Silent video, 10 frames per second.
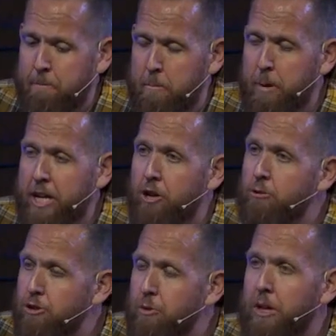But
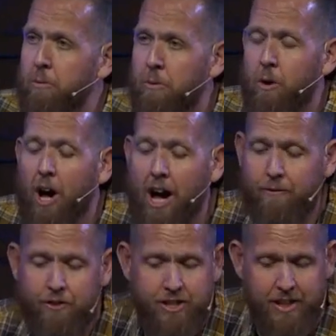usually when we're
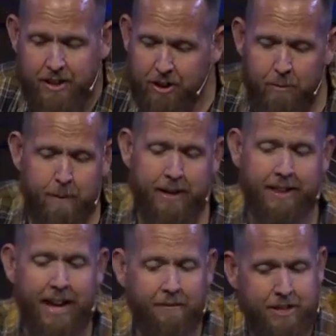off just a little bit in
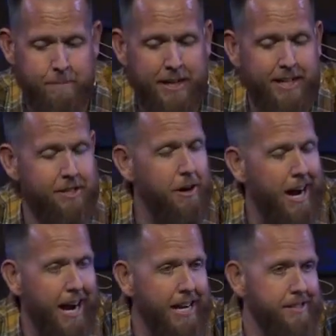life, it's because our
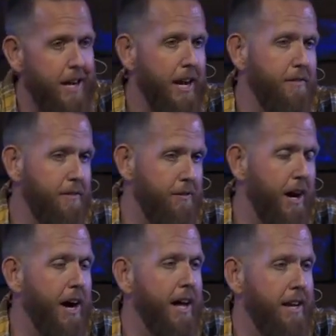eyes got off of
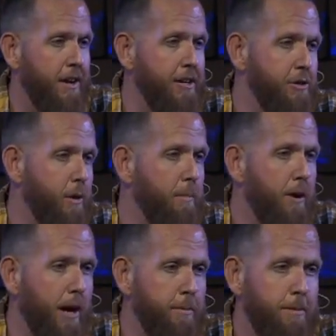God and onto our
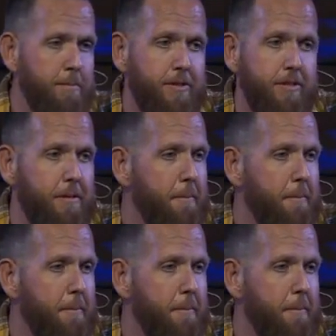problems.